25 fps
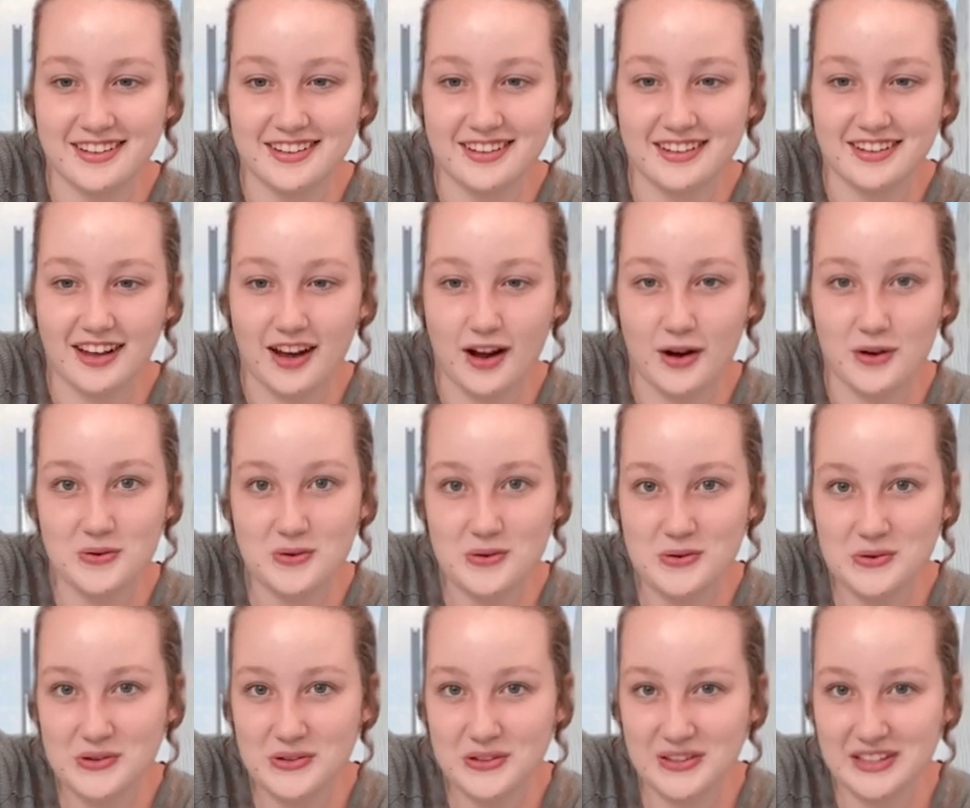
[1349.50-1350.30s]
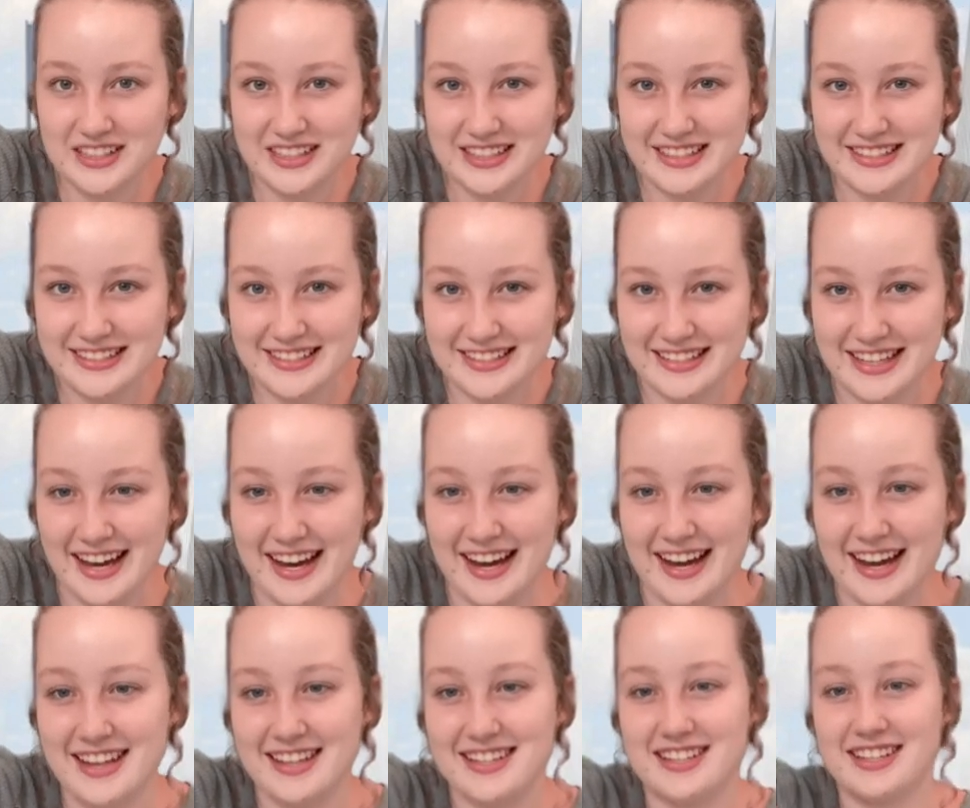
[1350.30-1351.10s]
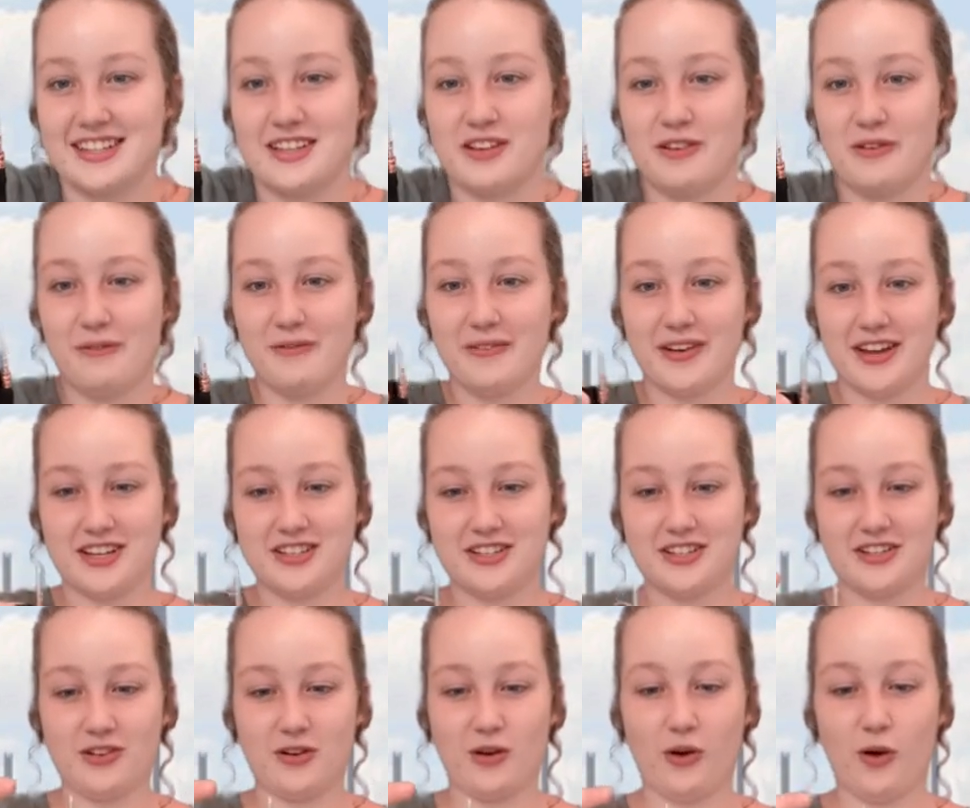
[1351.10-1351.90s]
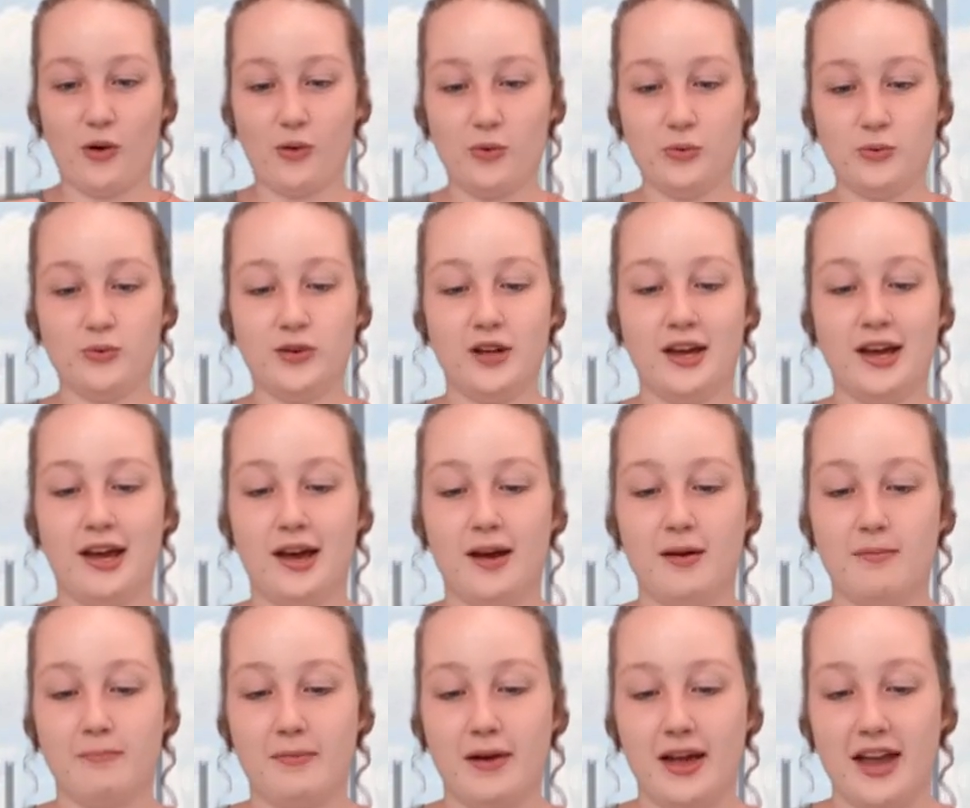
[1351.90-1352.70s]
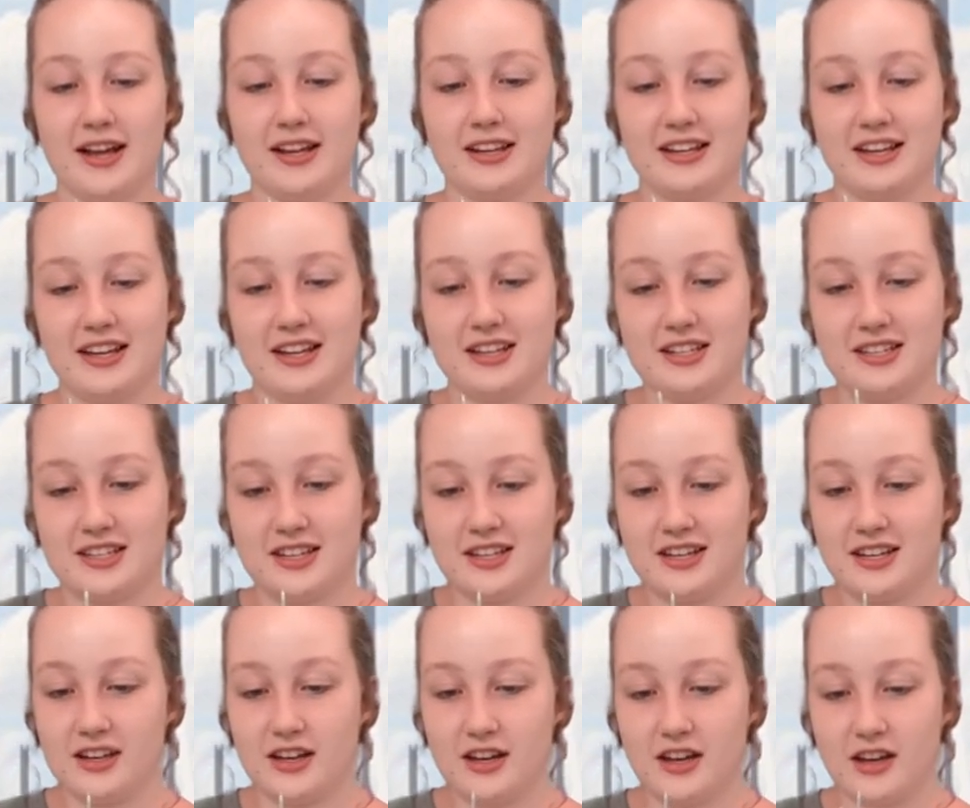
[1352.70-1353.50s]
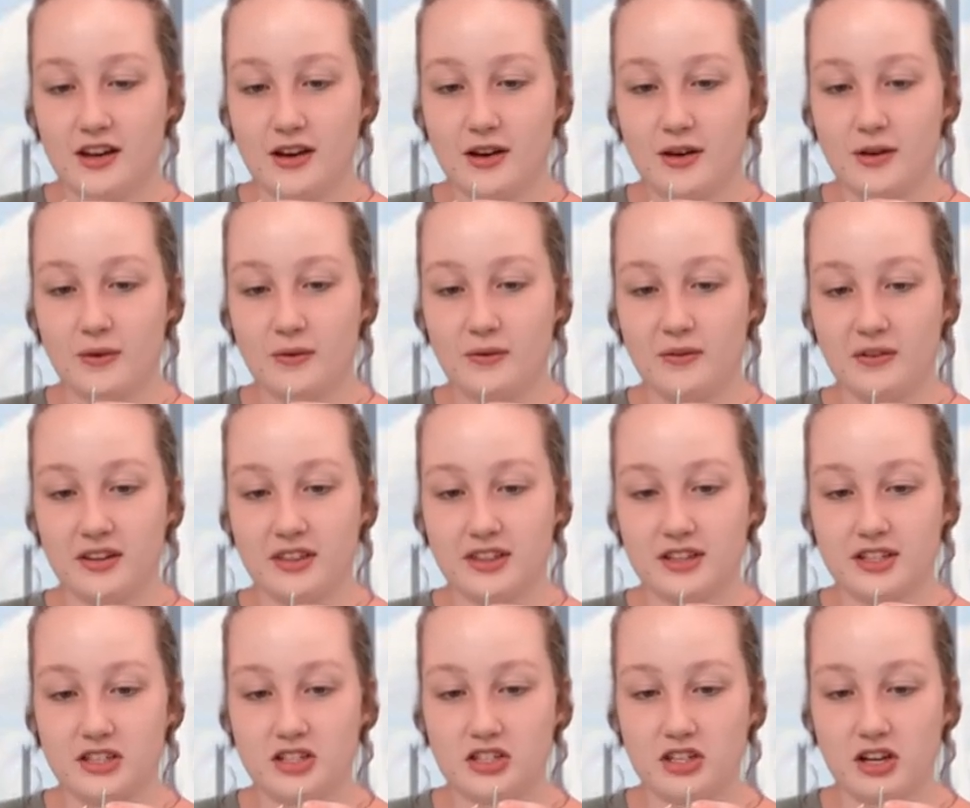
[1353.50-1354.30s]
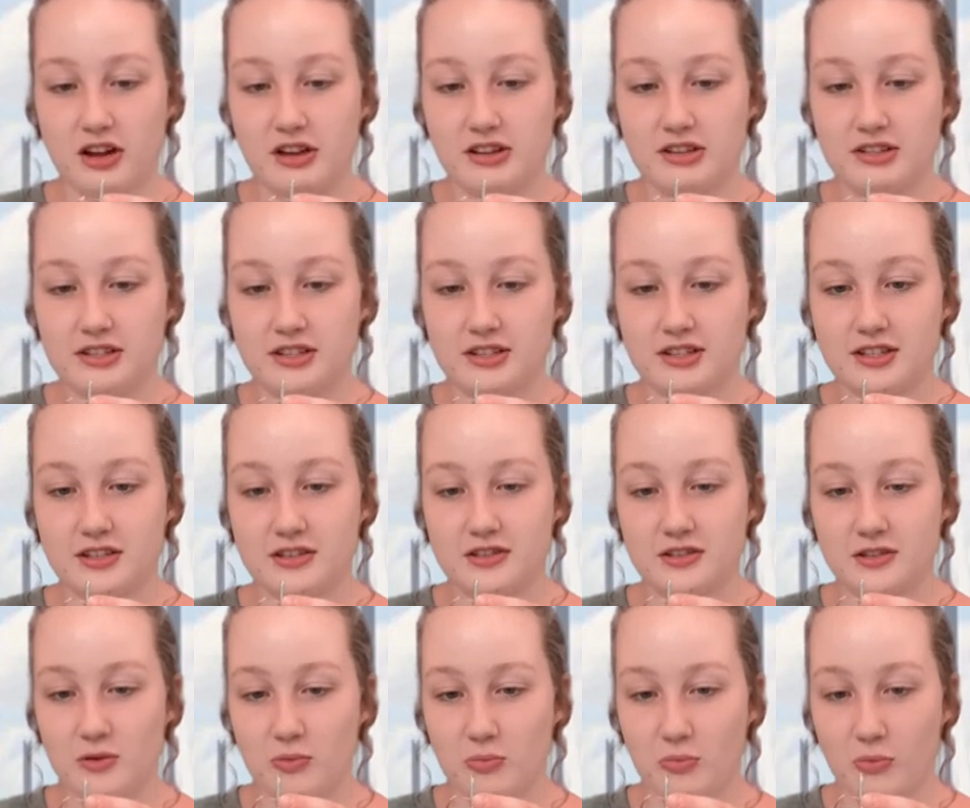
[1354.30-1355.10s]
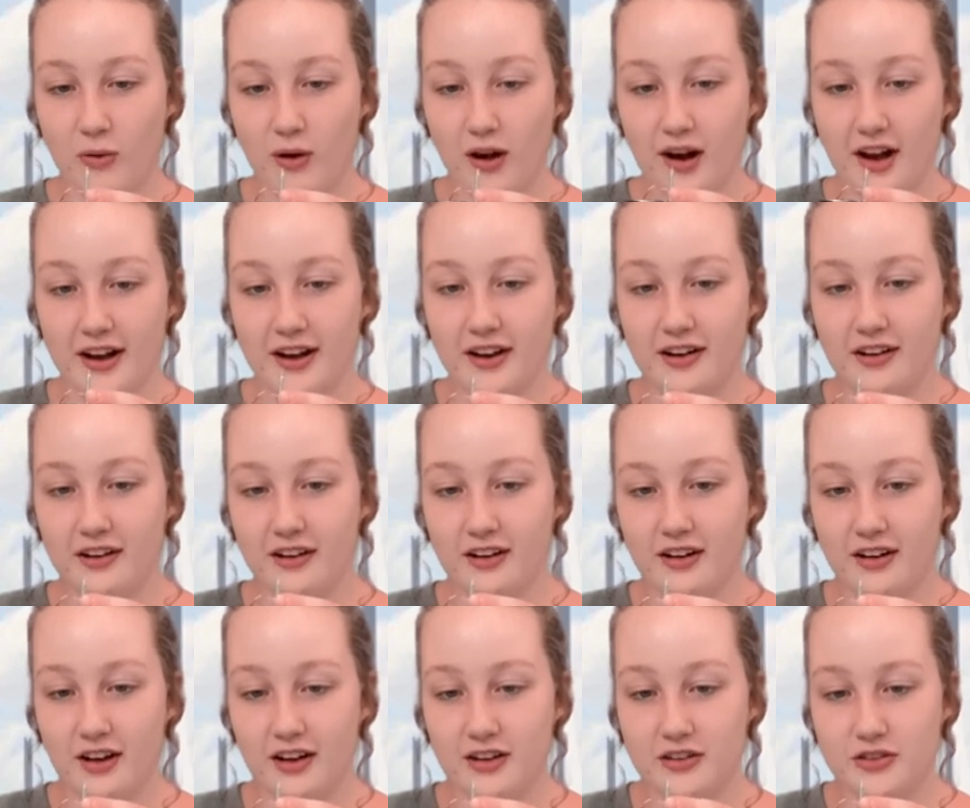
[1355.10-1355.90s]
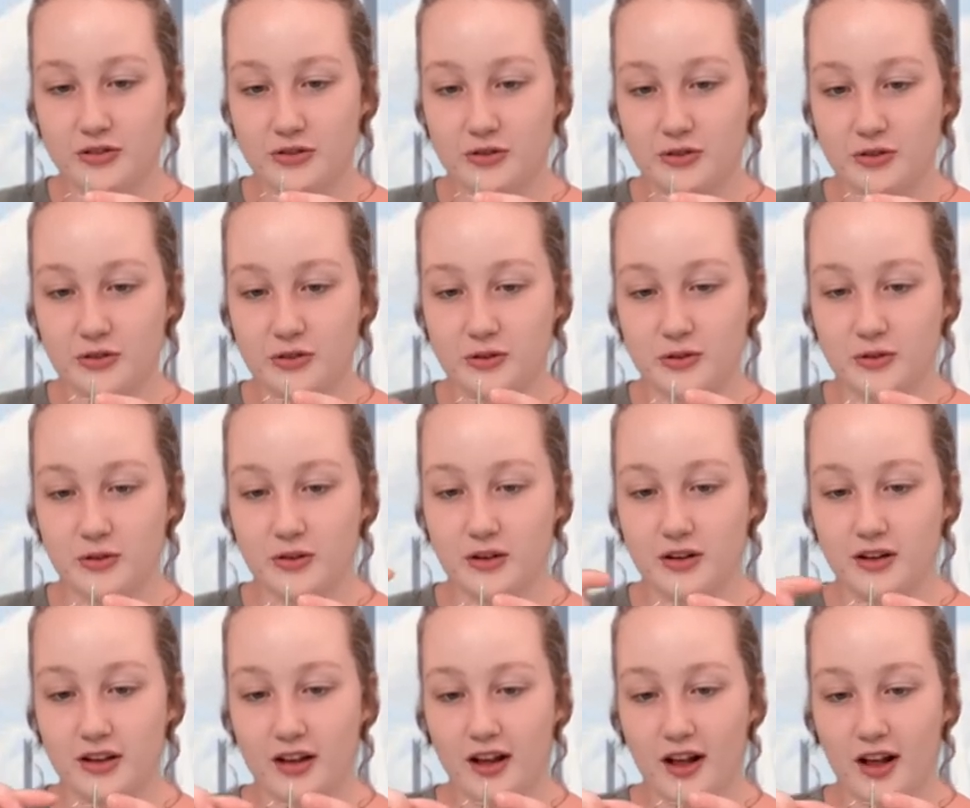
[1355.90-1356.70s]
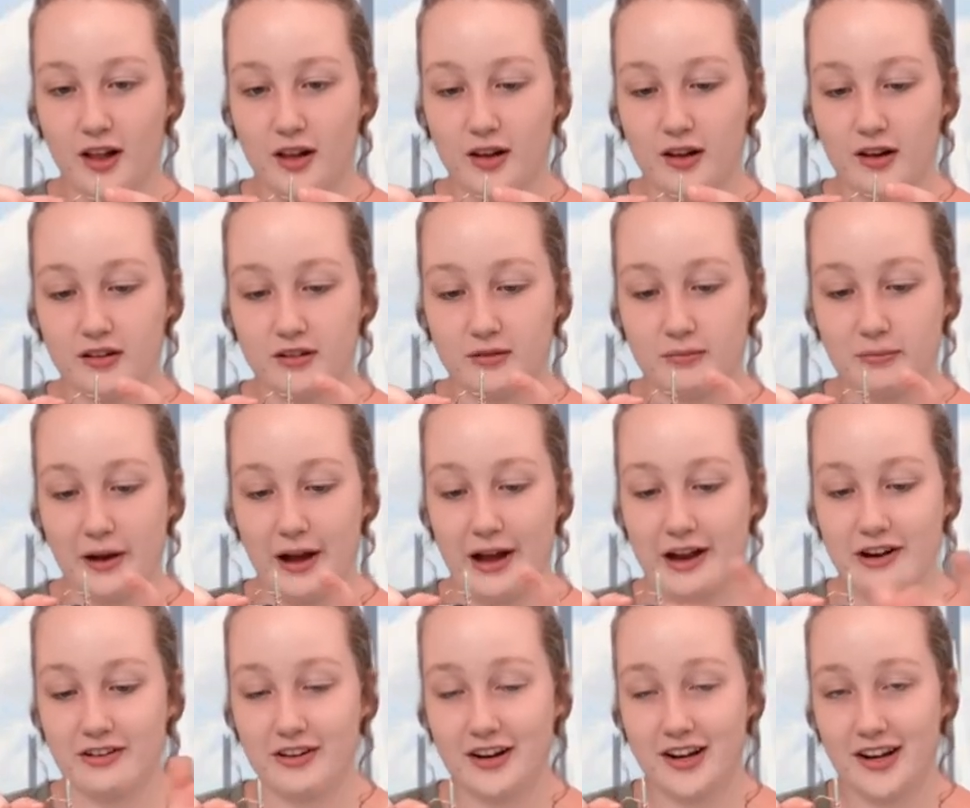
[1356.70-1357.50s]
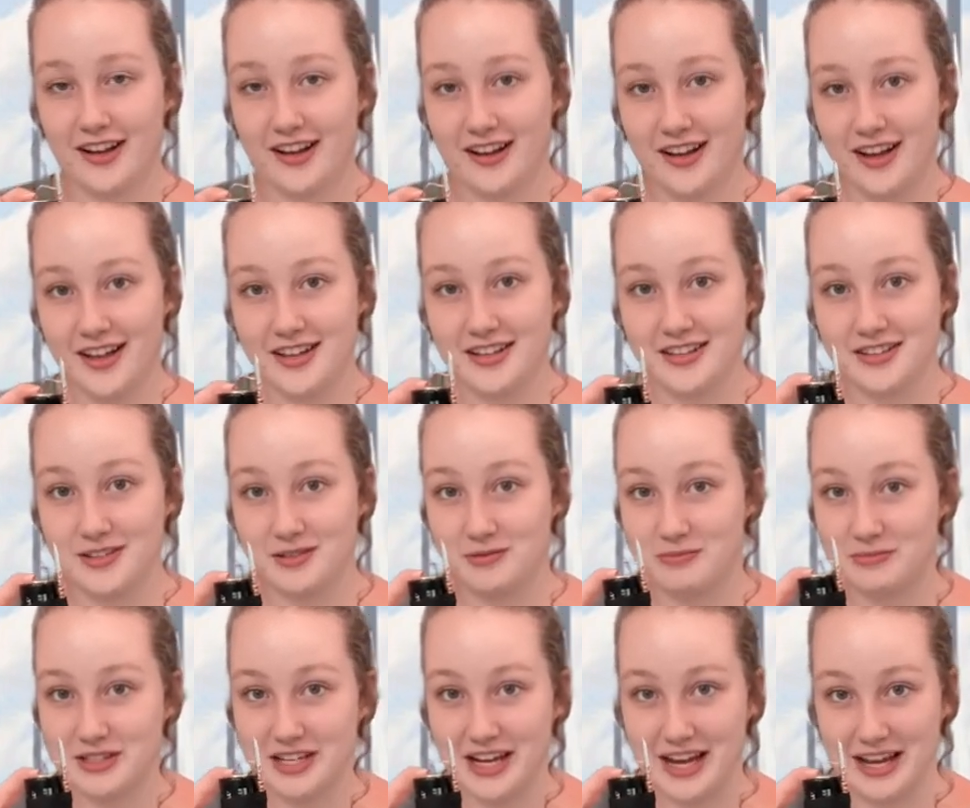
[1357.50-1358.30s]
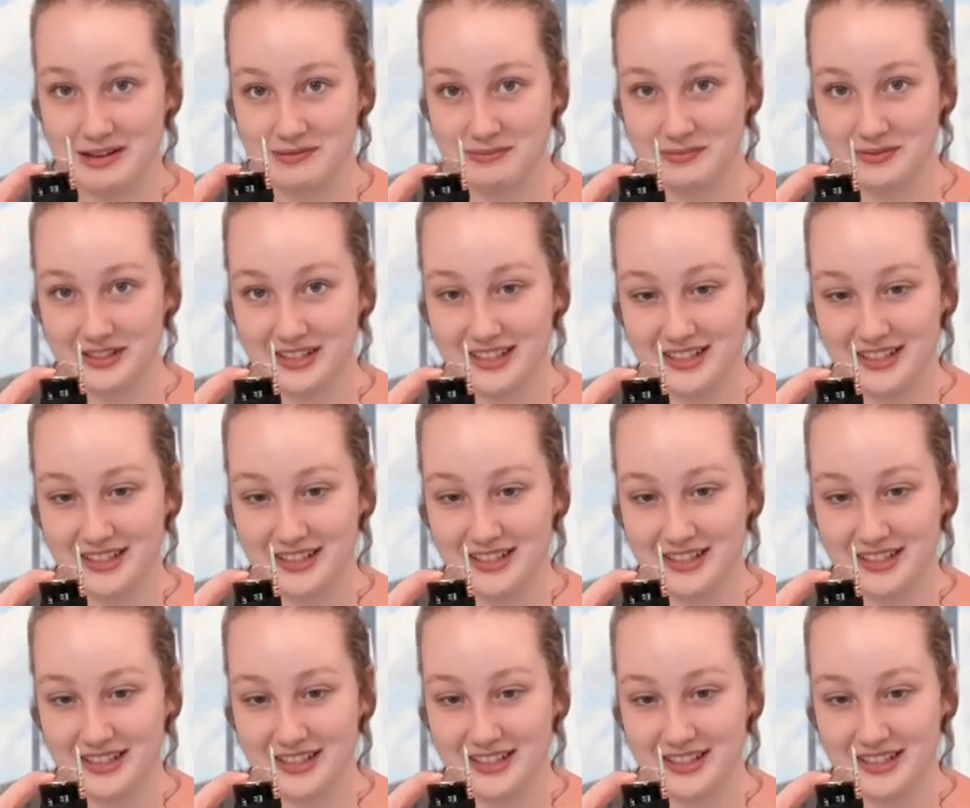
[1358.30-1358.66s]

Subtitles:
How cool is that? You've made your own magnet with just some wire, a screw, a battery, and some tape.